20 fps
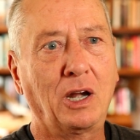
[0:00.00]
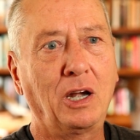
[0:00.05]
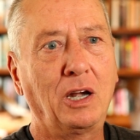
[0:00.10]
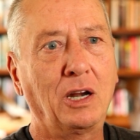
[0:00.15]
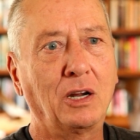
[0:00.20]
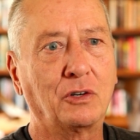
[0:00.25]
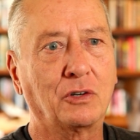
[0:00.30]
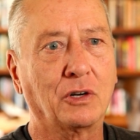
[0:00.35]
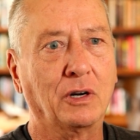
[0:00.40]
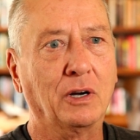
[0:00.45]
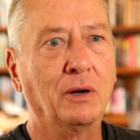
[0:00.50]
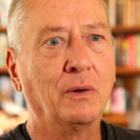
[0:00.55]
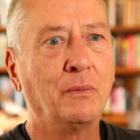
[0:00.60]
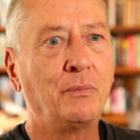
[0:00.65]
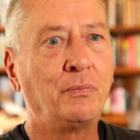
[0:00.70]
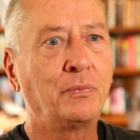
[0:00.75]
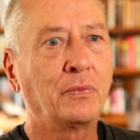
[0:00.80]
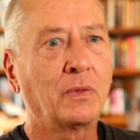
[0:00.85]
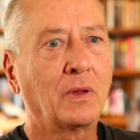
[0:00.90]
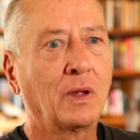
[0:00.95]
condition,
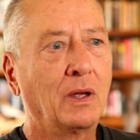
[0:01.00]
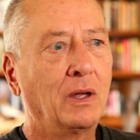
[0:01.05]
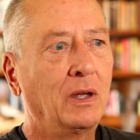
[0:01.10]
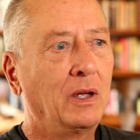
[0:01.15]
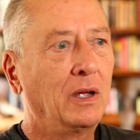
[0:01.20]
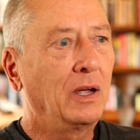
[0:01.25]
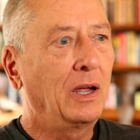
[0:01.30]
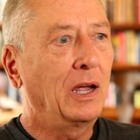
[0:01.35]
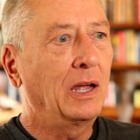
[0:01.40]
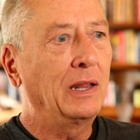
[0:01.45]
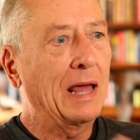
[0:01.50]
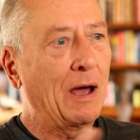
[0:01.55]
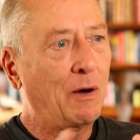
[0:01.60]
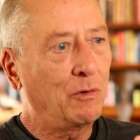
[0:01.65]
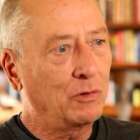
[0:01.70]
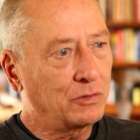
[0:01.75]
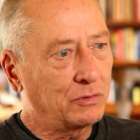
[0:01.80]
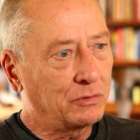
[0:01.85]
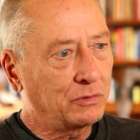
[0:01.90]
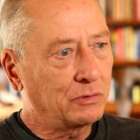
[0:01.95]
and that
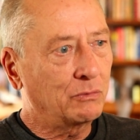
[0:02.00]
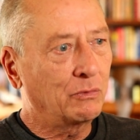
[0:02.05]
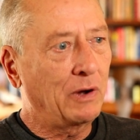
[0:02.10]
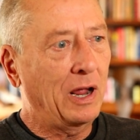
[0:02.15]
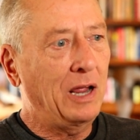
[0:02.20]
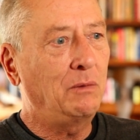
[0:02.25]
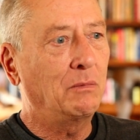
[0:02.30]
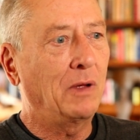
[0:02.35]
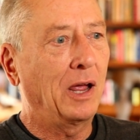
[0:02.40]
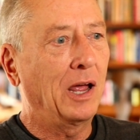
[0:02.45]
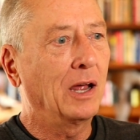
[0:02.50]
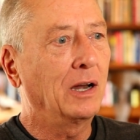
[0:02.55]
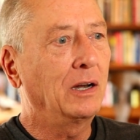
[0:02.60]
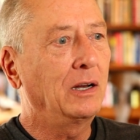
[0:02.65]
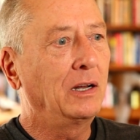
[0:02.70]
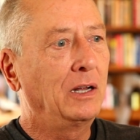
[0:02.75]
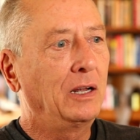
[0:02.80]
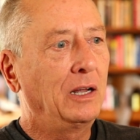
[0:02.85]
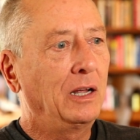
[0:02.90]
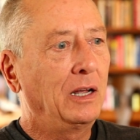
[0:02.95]
was Rain
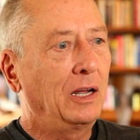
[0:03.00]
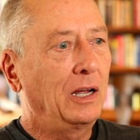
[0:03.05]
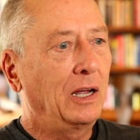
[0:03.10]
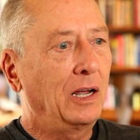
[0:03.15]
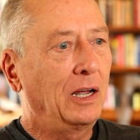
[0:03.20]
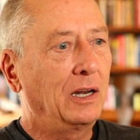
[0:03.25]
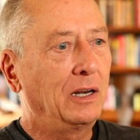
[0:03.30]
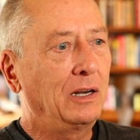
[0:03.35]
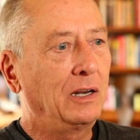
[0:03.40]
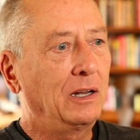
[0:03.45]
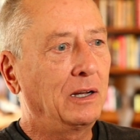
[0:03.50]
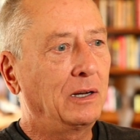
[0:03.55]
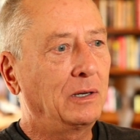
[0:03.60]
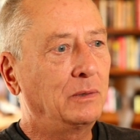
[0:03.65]
Man.